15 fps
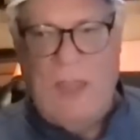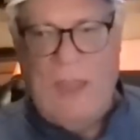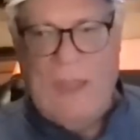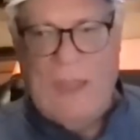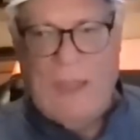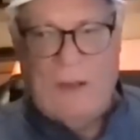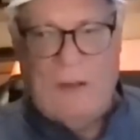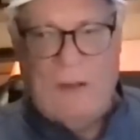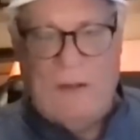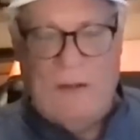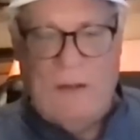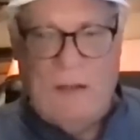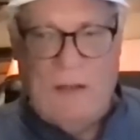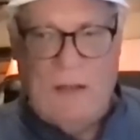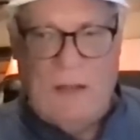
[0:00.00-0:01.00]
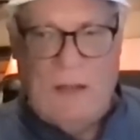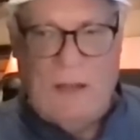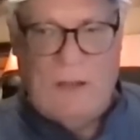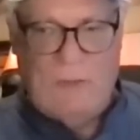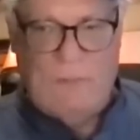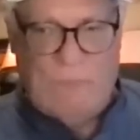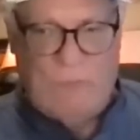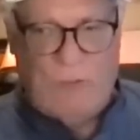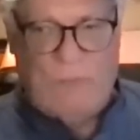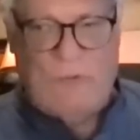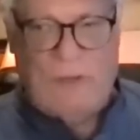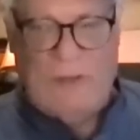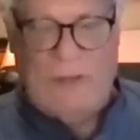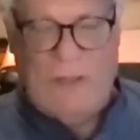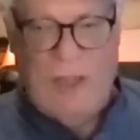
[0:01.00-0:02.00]
And in
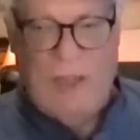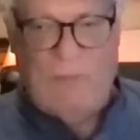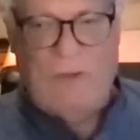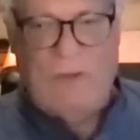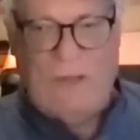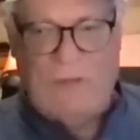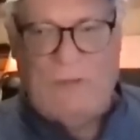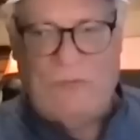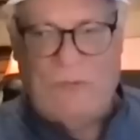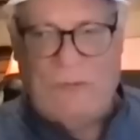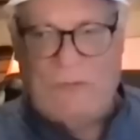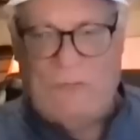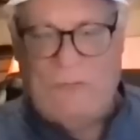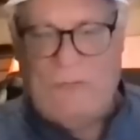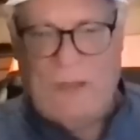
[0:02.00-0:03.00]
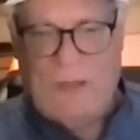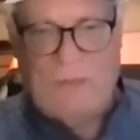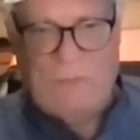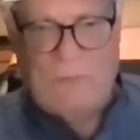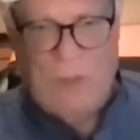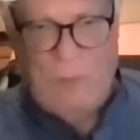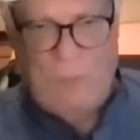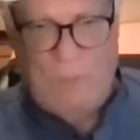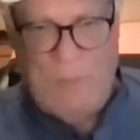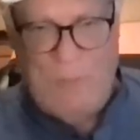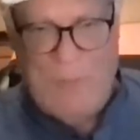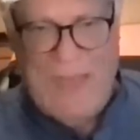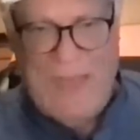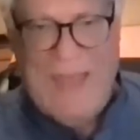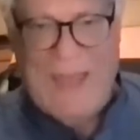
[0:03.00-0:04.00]
virtually every instance, they have come
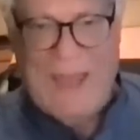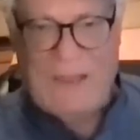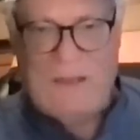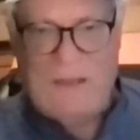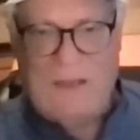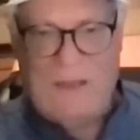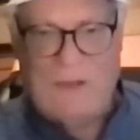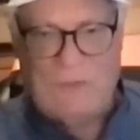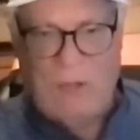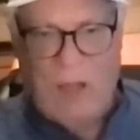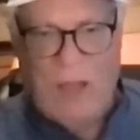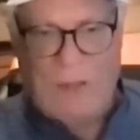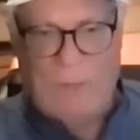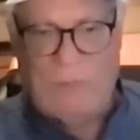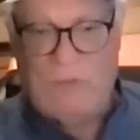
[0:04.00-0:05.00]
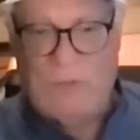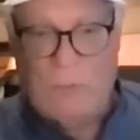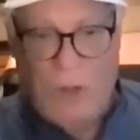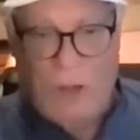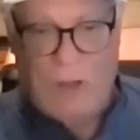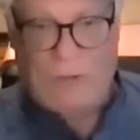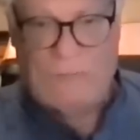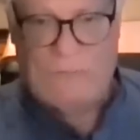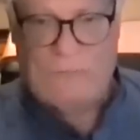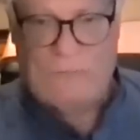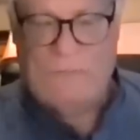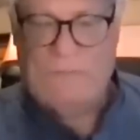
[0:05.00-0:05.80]
back in time to us.